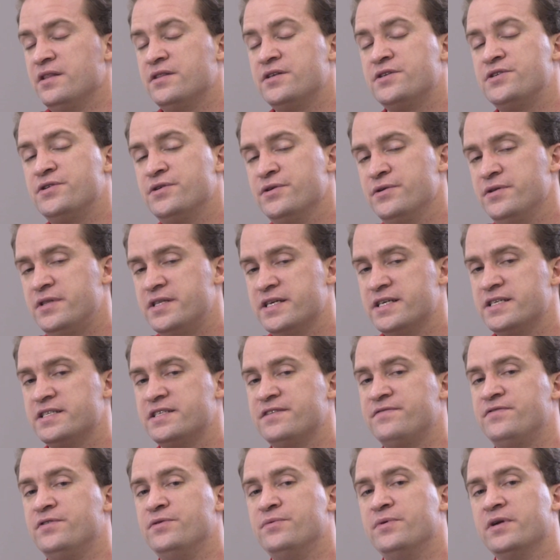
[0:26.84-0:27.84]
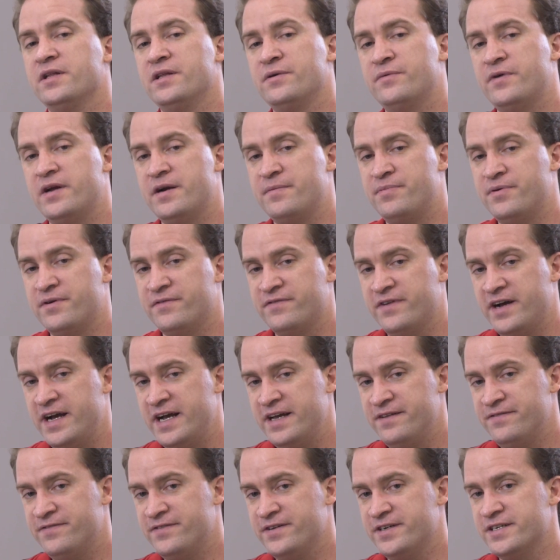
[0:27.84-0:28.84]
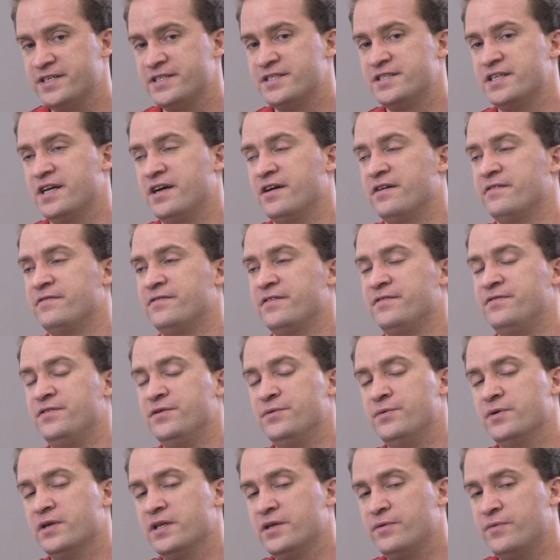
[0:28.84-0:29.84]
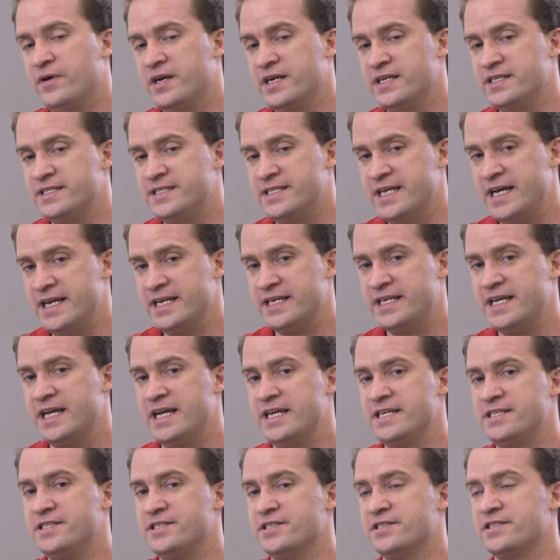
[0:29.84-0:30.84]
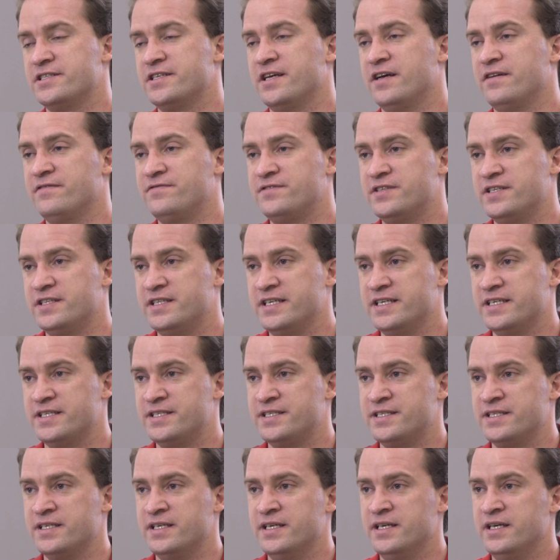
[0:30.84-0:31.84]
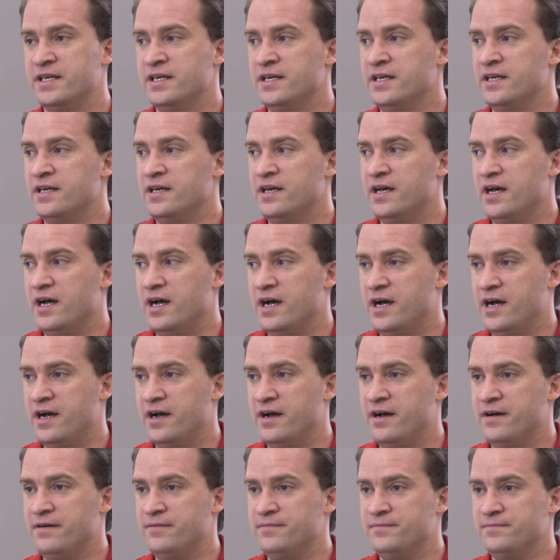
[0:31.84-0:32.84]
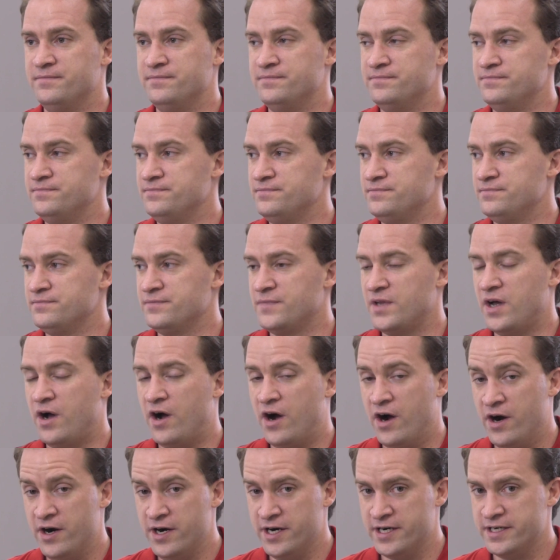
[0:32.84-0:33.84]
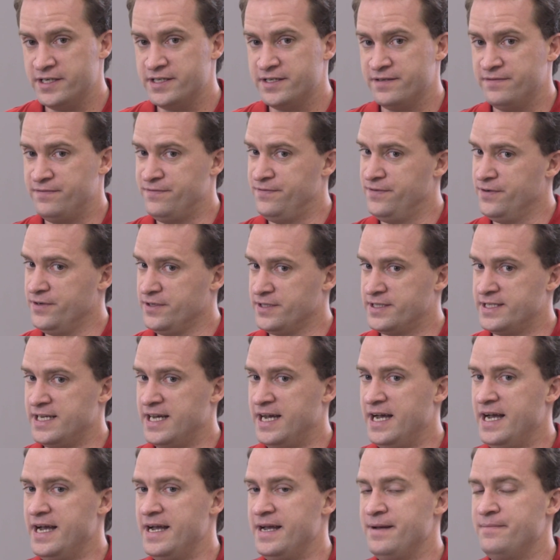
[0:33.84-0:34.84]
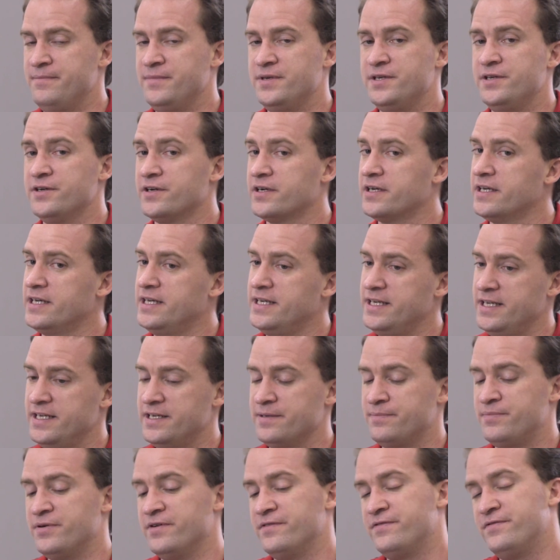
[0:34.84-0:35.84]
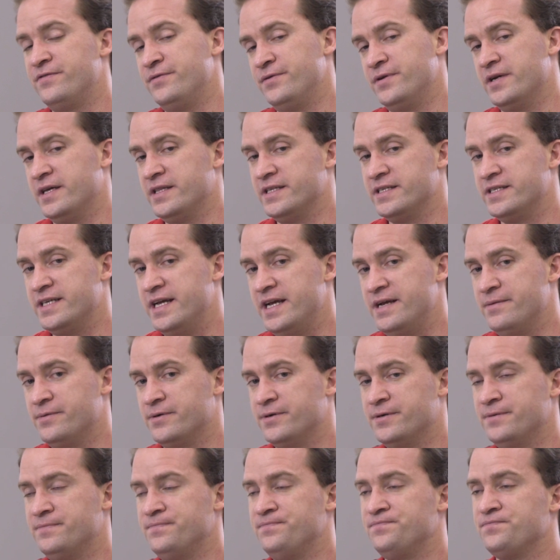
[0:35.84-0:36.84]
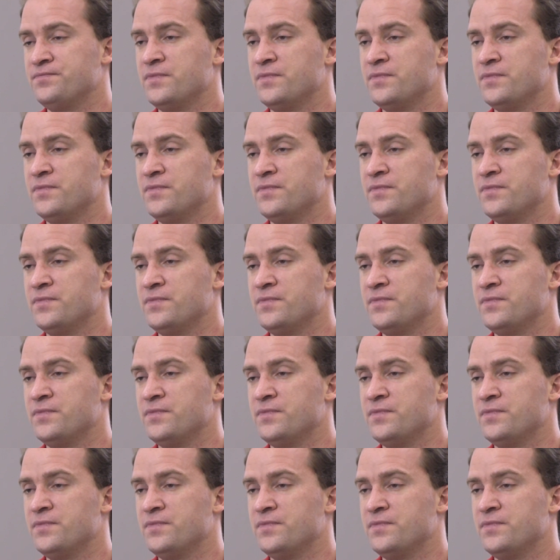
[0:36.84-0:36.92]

The truth is, if you really want to provide for yourself, if you really want to dedicate yourself to this art full time, you're going to need to put food on the table.